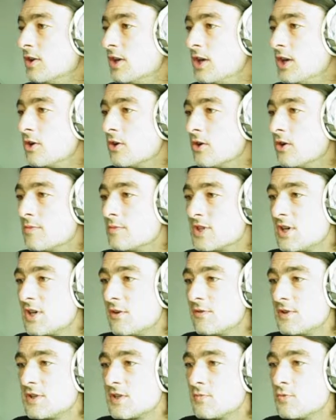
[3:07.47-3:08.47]
he got
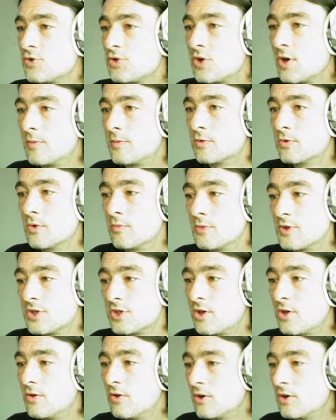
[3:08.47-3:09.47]
himself in some trouble and was
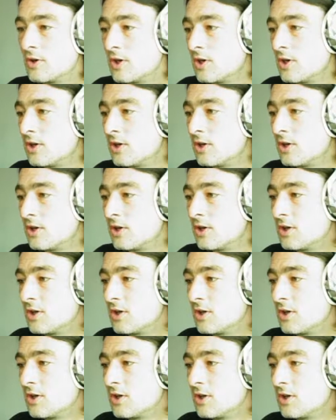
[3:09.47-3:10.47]
no longer
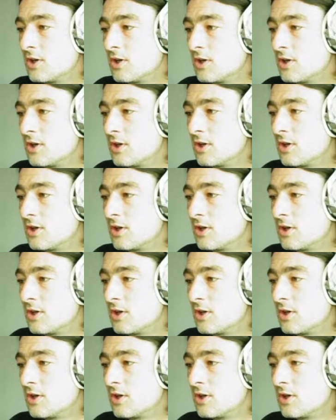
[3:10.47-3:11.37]
sponsor friendly.